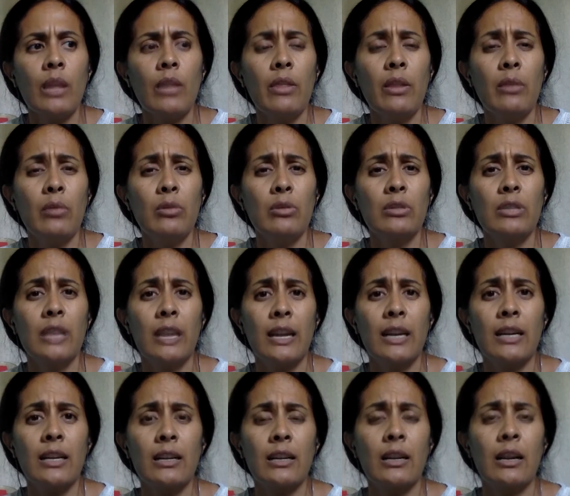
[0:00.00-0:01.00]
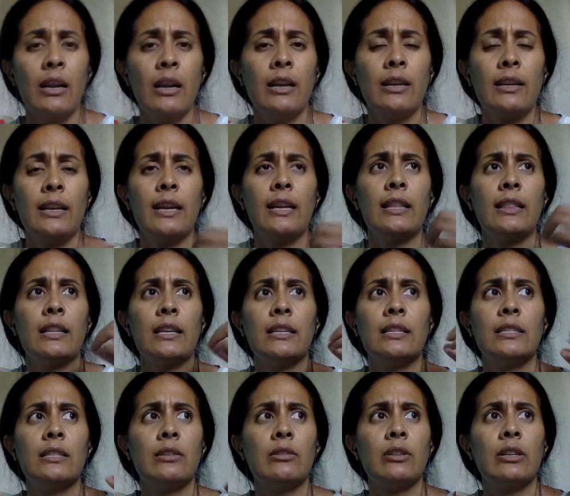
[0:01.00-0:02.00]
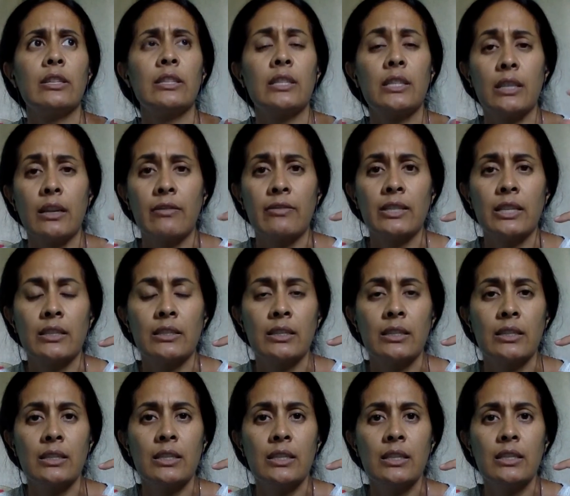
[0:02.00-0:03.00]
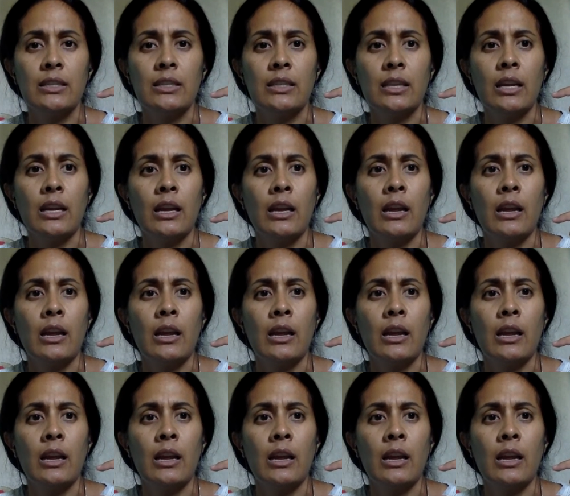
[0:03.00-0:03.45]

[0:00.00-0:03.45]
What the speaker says: they will take these lists of sentences,